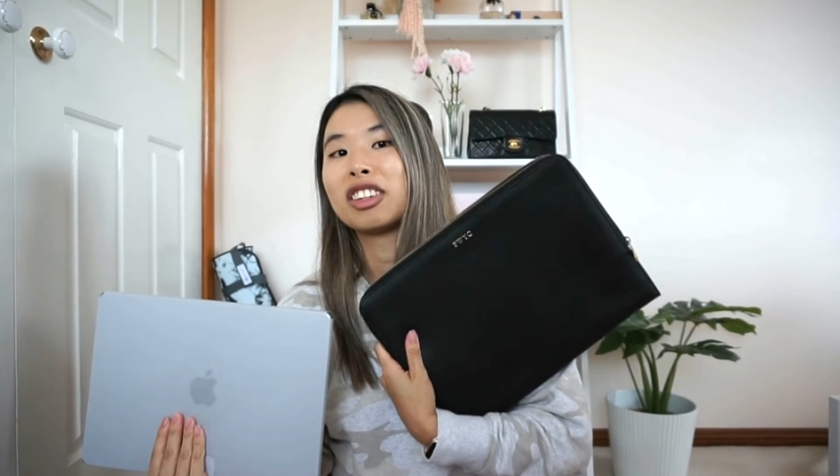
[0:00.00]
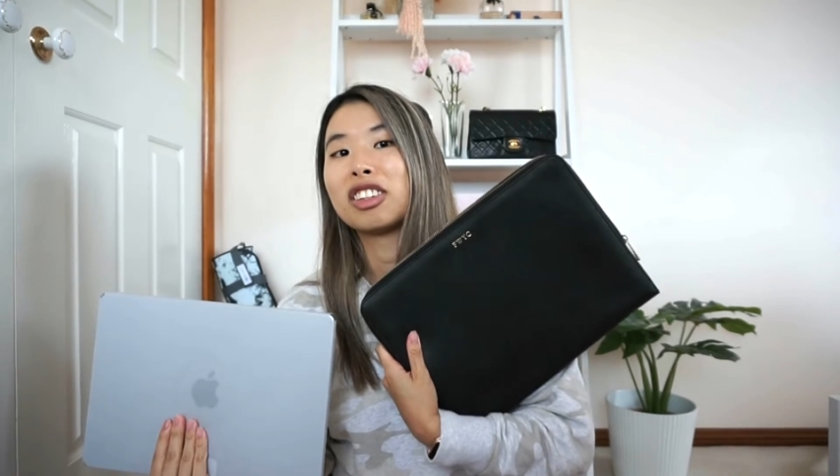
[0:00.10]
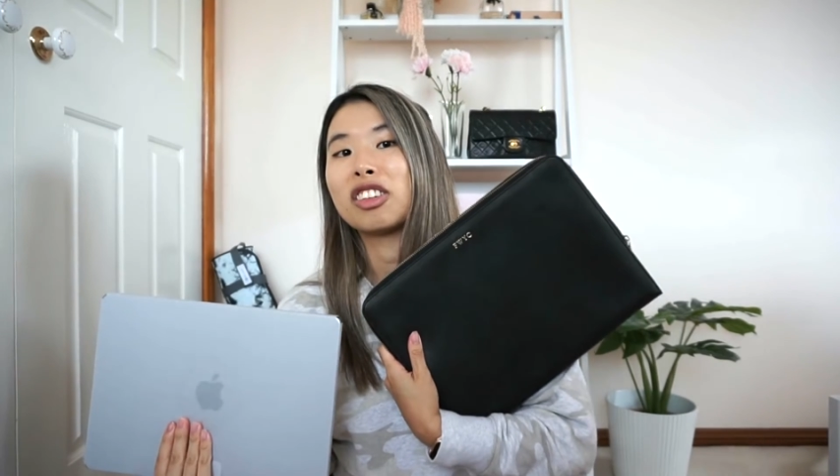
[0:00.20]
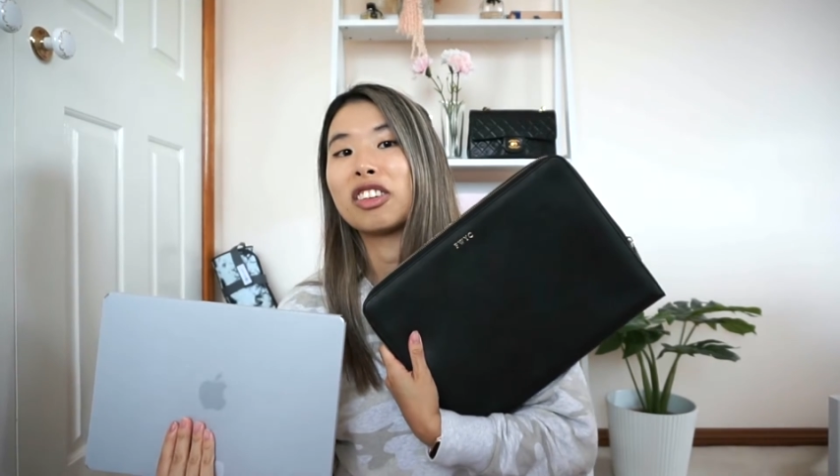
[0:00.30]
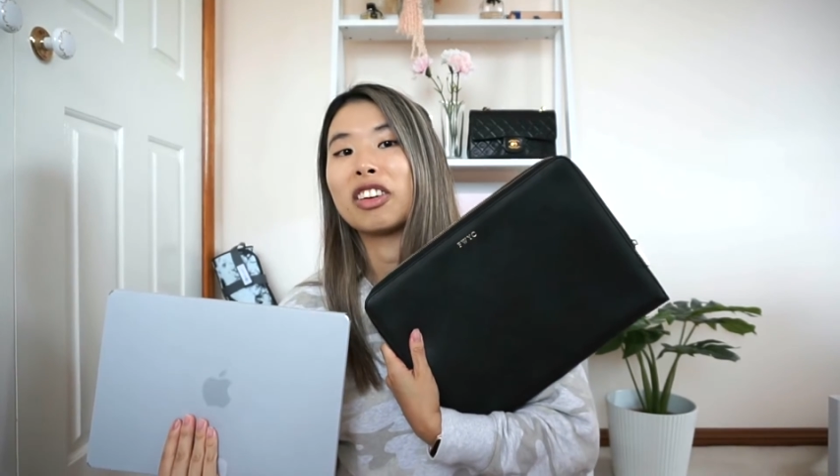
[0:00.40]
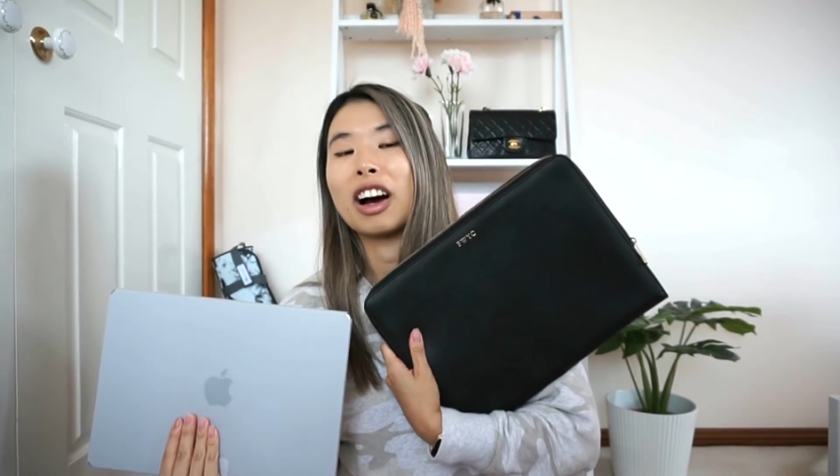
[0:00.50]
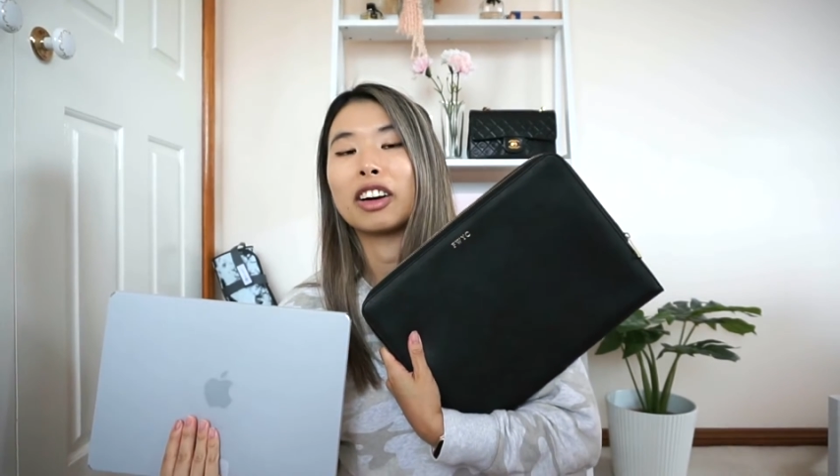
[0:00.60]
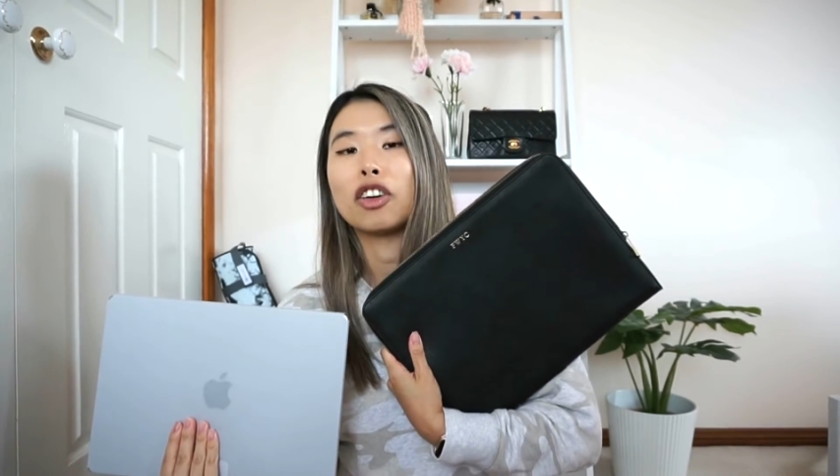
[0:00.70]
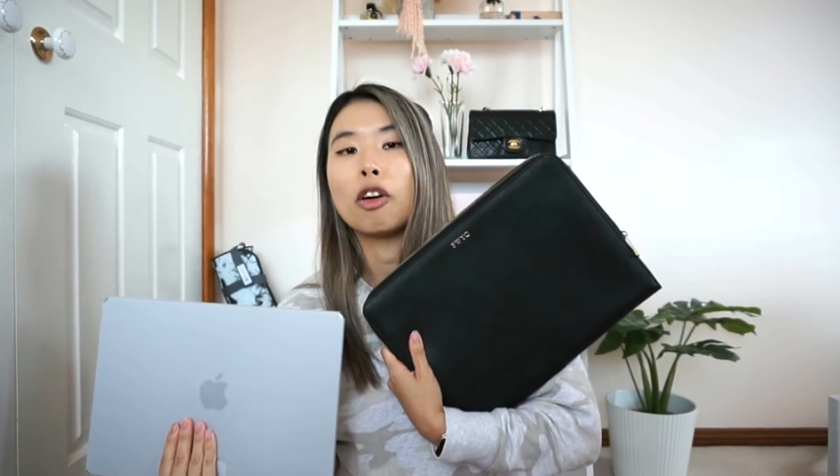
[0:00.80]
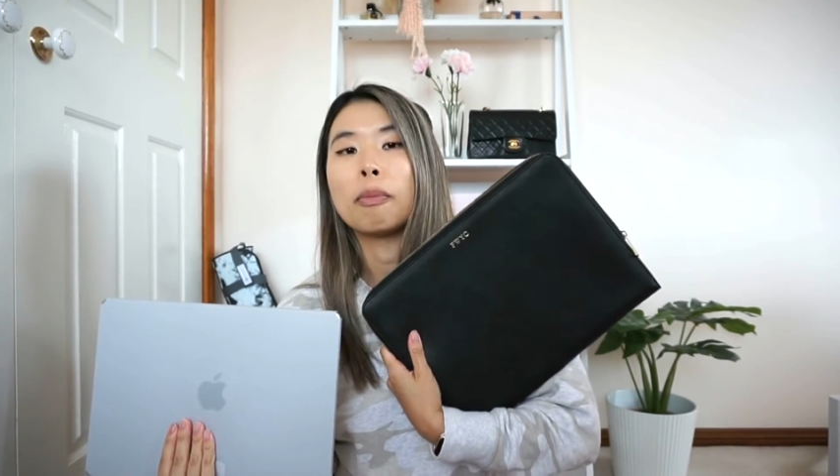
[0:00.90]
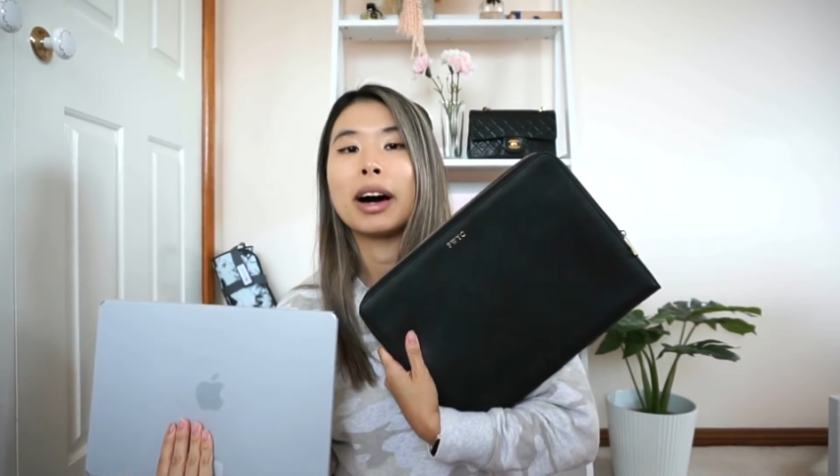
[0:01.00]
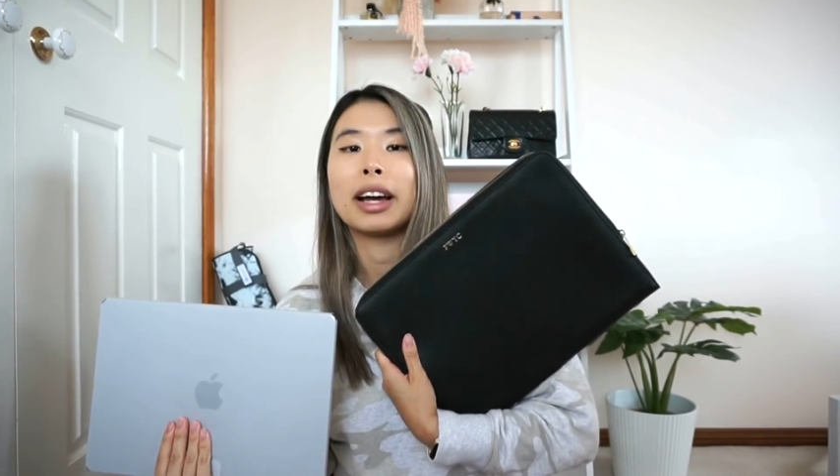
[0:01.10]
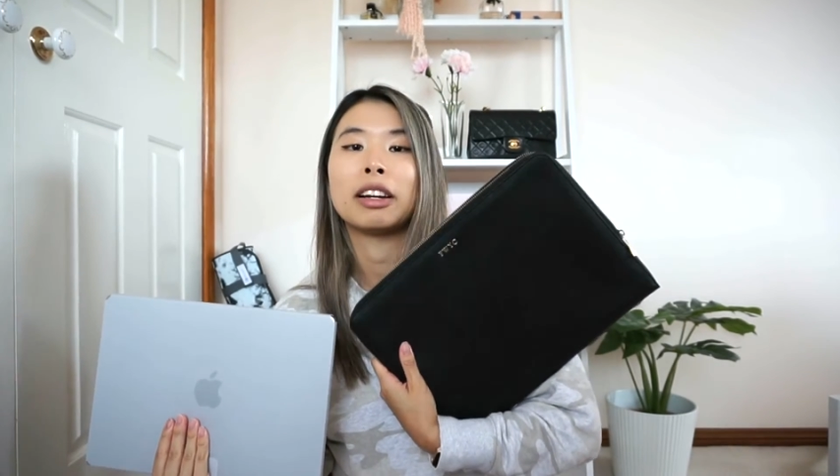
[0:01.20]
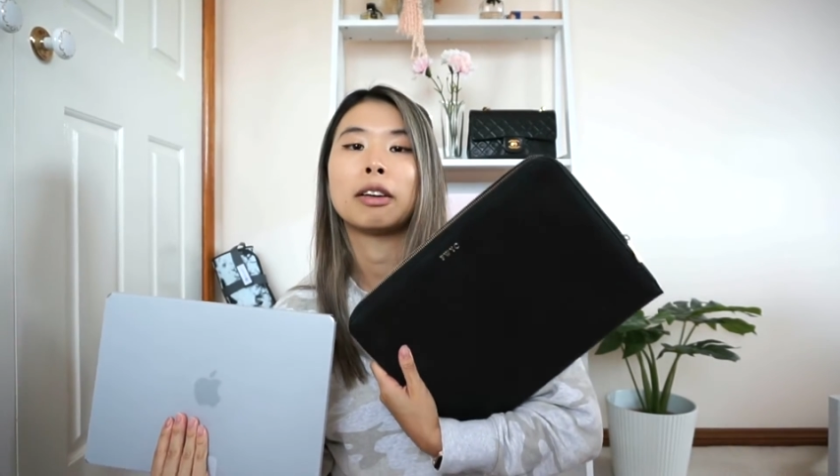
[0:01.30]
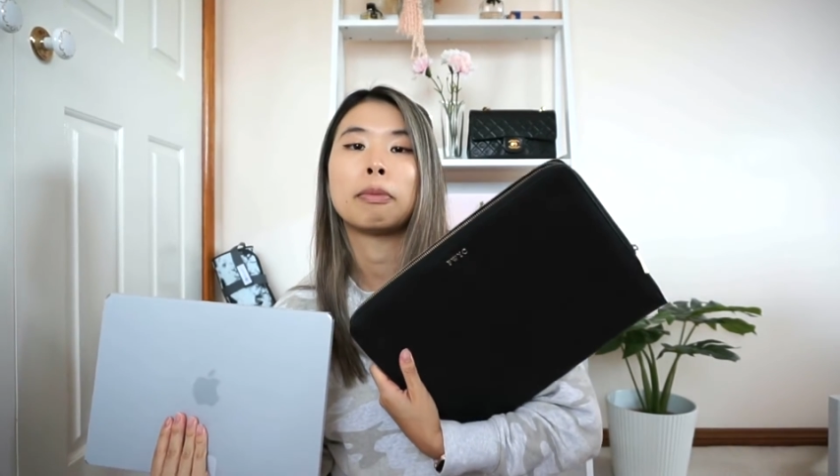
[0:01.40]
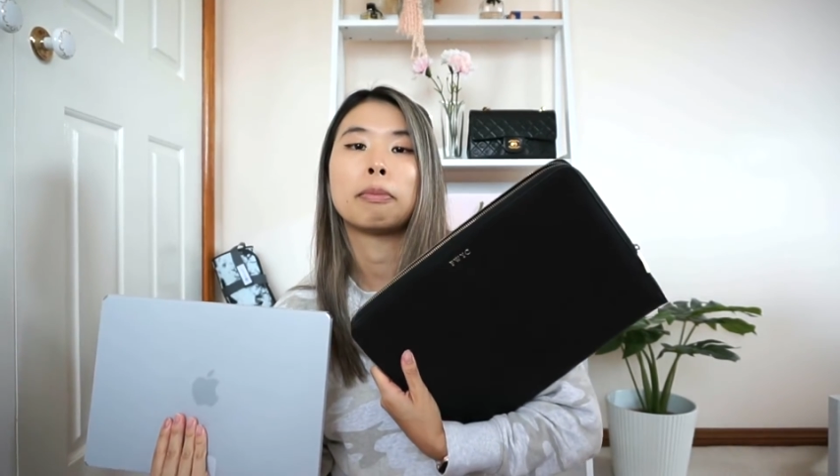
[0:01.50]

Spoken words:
So I got mine